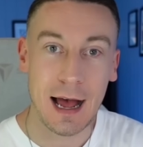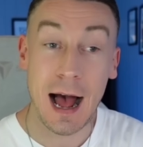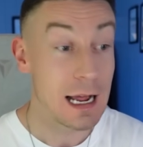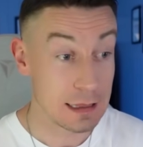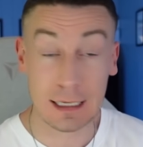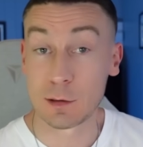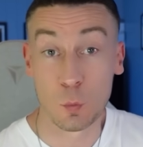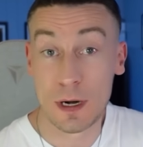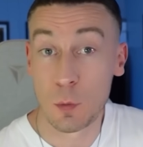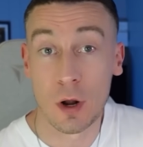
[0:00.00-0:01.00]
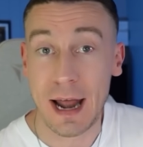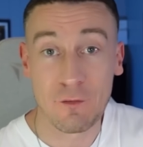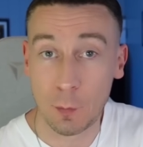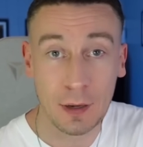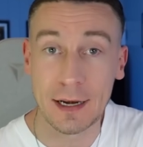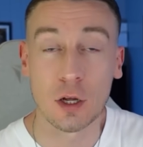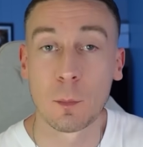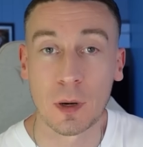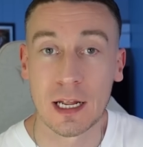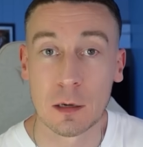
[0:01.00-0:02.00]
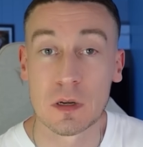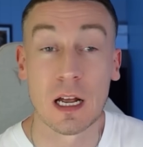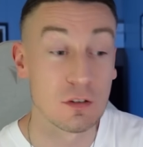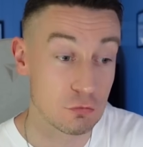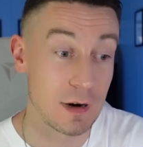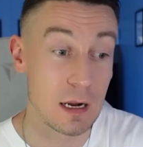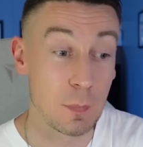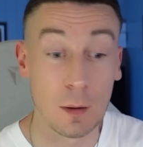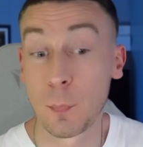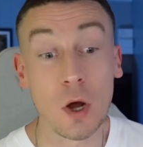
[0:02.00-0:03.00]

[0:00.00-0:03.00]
I think we weren't ever planning on playing him as right-back.